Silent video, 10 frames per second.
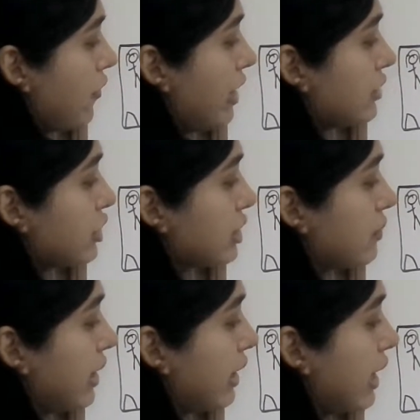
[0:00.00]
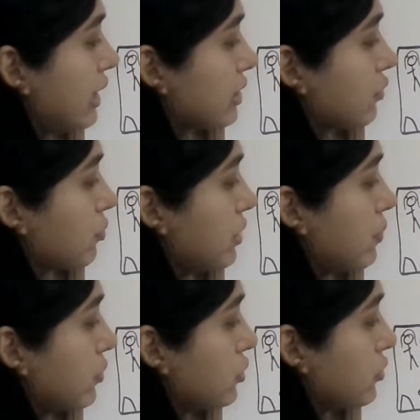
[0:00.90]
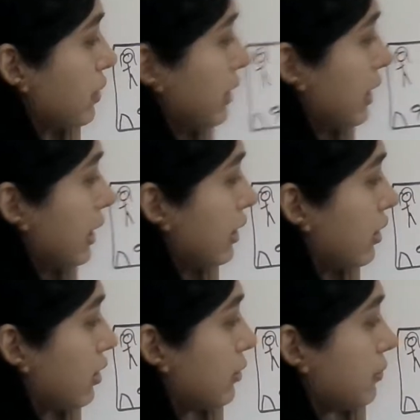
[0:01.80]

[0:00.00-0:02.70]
They just might ask for people to be like